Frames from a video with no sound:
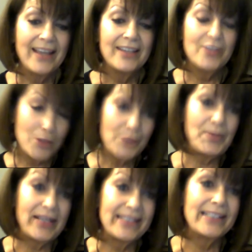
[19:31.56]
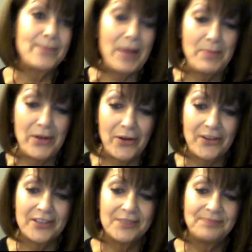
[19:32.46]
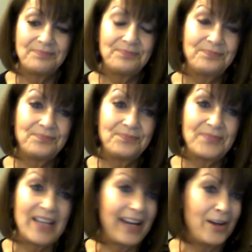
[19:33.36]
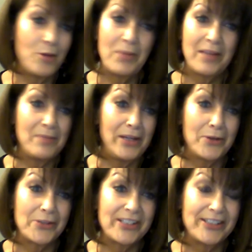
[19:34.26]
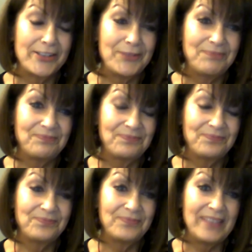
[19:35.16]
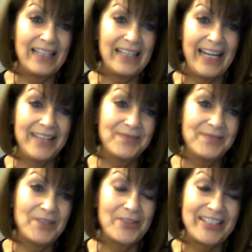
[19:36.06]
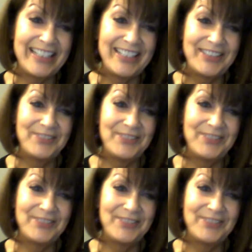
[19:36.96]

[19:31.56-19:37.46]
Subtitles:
Juice Plus is my miracle, and I hope it can be yours too. Elaine, over to you.